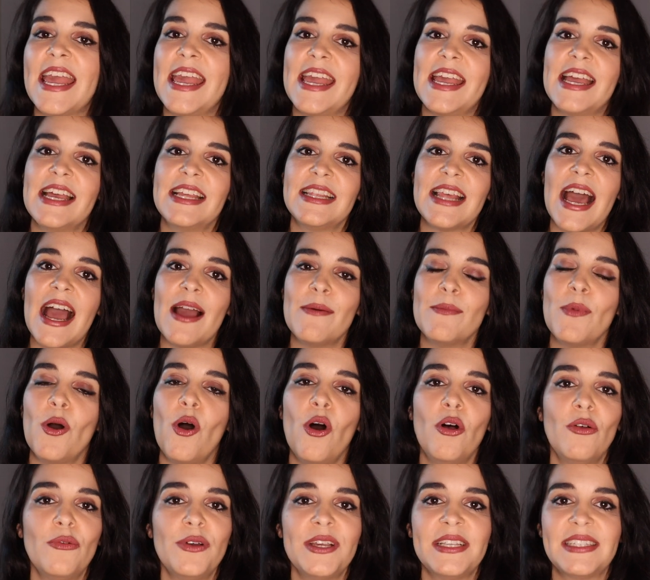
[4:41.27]
and I'm
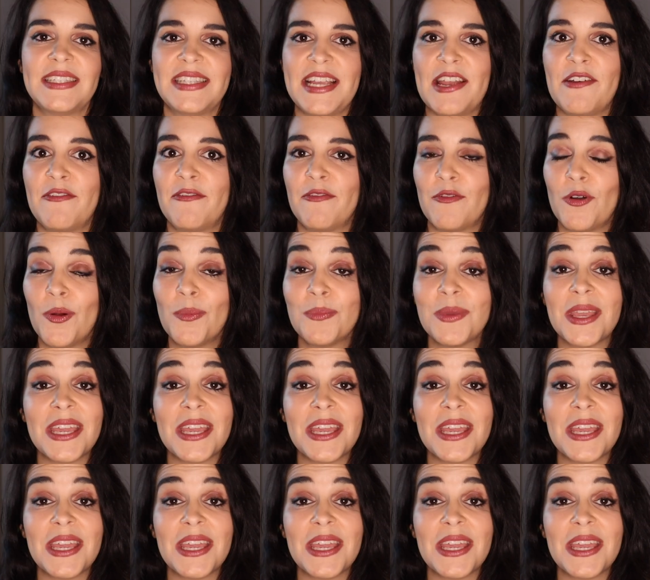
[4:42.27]
always there from